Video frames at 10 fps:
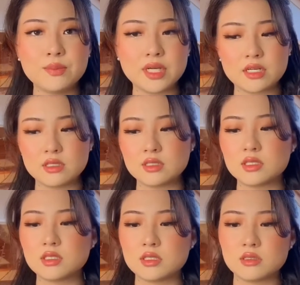
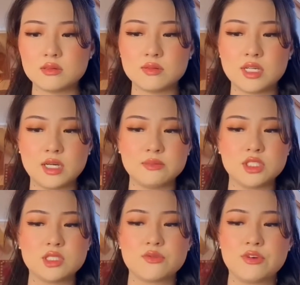because I'm
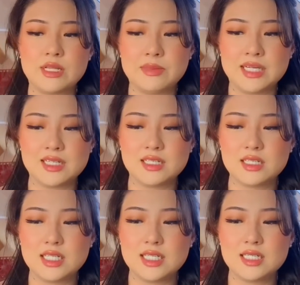just filming
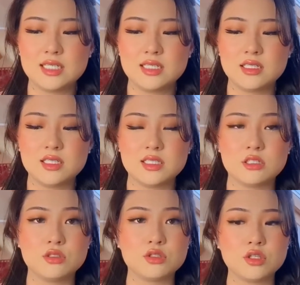the
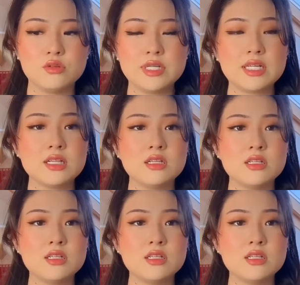tutorial